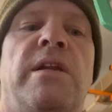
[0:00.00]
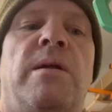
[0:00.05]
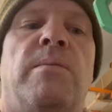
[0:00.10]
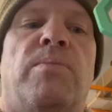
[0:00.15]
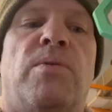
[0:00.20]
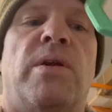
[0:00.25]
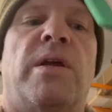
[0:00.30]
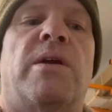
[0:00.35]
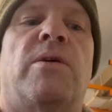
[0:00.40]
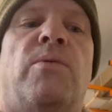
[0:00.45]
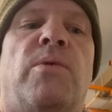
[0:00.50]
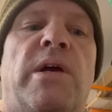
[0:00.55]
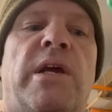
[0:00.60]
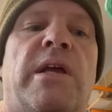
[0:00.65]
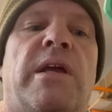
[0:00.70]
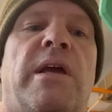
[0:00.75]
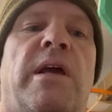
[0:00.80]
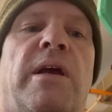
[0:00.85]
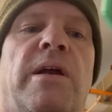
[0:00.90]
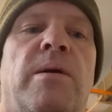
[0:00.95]
a breakaway
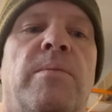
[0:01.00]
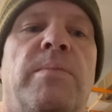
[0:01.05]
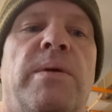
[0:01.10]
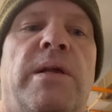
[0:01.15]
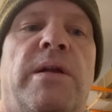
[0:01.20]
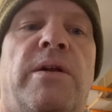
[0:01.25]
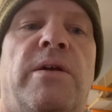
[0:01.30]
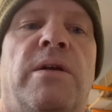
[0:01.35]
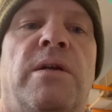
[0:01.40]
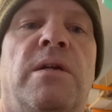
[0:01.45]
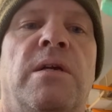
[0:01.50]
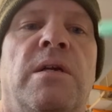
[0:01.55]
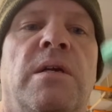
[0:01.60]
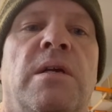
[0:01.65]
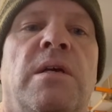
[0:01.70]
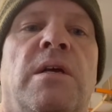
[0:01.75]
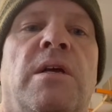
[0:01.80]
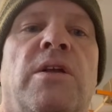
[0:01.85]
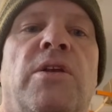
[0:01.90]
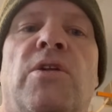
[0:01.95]
carabiner,
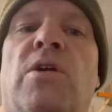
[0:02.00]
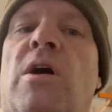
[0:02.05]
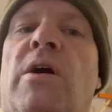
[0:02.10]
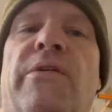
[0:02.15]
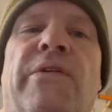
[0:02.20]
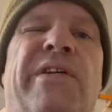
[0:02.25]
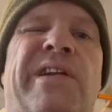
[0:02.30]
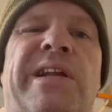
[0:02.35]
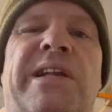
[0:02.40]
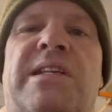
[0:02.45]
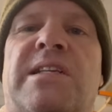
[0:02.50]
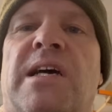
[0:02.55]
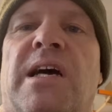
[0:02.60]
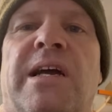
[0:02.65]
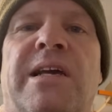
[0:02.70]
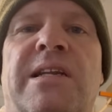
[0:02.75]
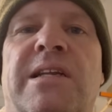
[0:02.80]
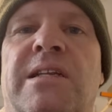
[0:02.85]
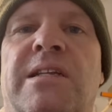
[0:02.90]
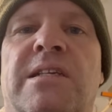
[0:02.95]
you're already
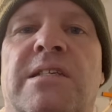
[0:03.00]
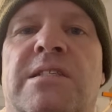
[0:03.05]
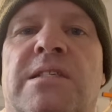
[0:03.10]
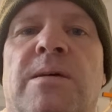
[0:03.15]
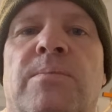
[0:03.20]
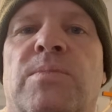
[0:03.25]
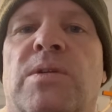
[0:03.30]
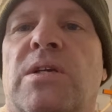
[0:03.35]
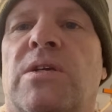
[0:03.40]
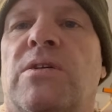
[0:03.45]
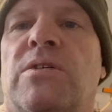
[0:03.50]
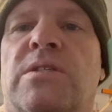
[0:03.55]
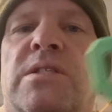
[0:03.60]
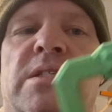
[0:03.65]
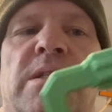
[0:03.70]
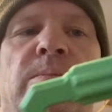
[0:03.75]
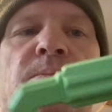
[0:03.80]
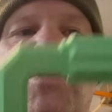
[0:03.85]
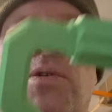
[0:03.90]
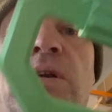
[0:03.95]
tied into something good
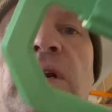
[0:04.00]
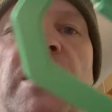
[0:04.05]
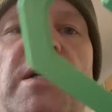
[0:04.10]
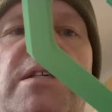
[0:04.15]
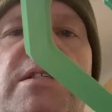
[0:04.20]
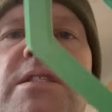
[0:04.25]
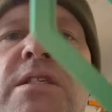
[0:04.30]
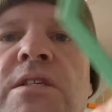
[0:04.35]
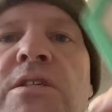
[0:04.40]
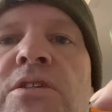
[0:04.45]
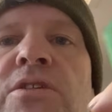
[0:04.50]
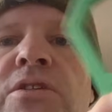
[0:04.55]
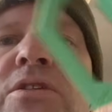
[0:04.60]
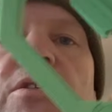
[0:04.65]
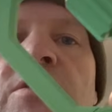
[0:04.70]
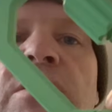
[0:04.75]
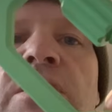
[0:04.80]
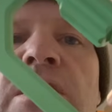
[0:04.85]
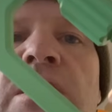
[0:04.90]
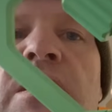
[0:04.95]
somewhere else, and you're
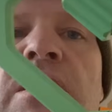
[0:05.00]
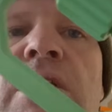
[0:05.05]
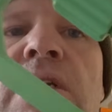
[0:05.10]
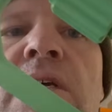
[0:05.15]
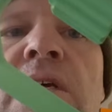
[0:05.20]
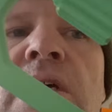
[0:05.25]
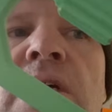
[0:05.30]
using